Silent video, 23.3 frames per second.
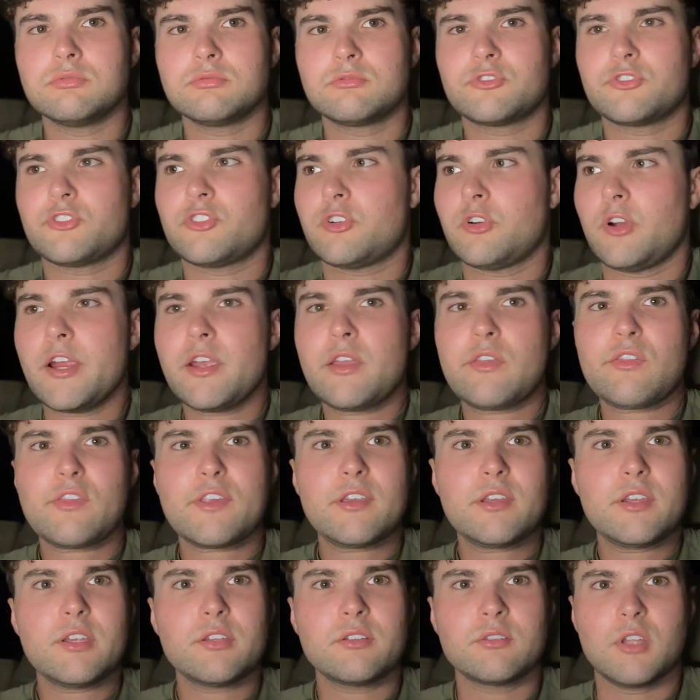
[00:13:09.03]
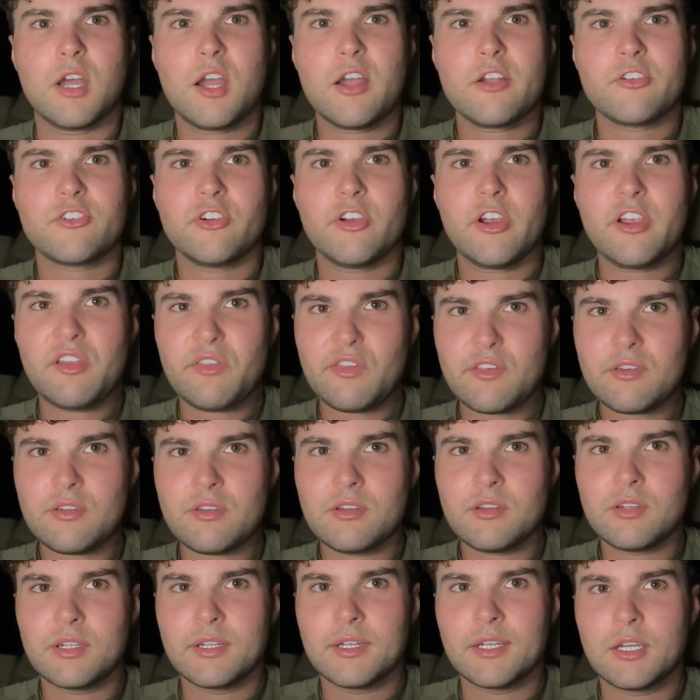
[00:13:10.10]
Crazy, not crazy,
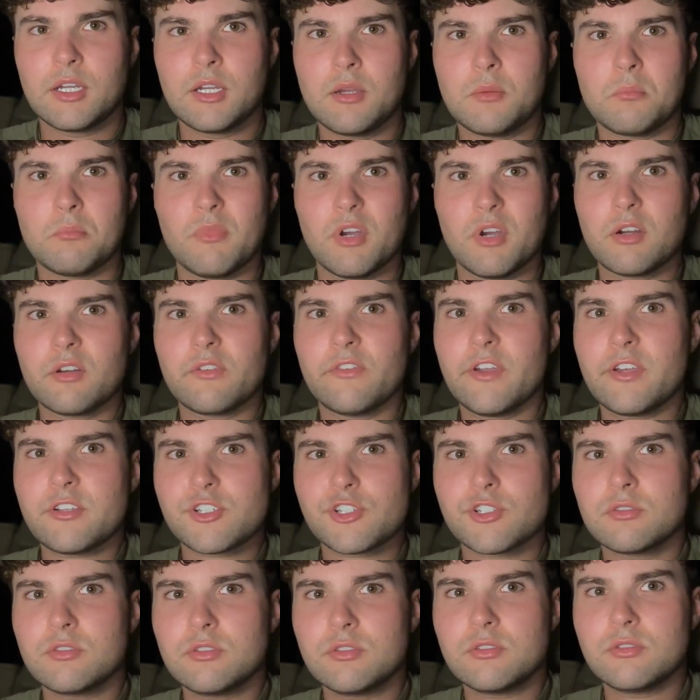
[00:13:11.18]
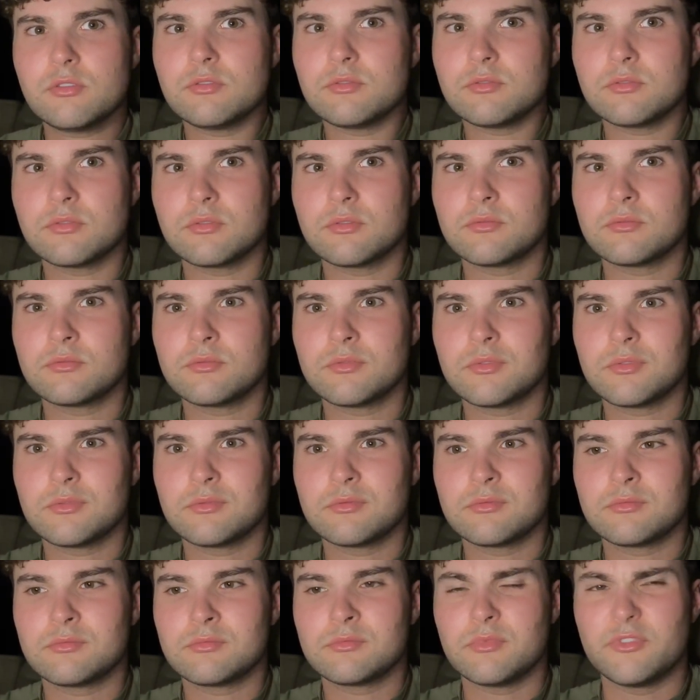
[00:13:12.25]
motivational,
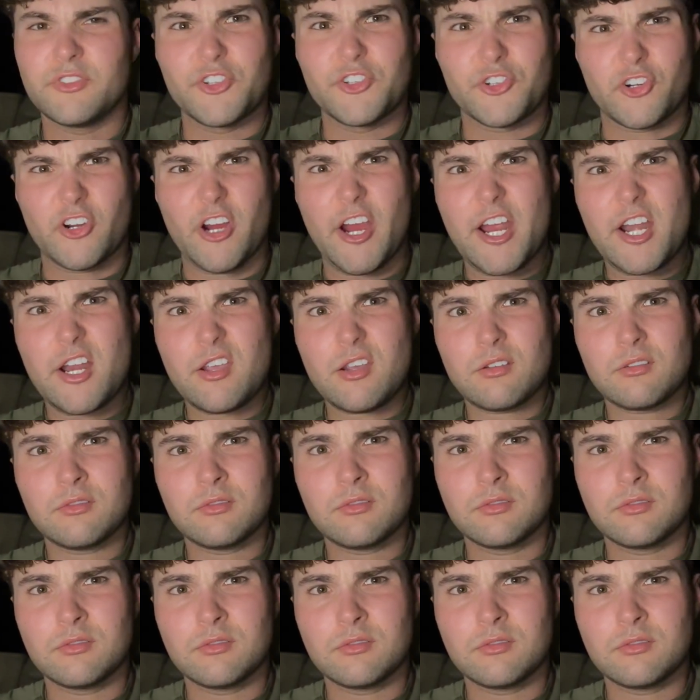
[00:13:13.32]
degrading,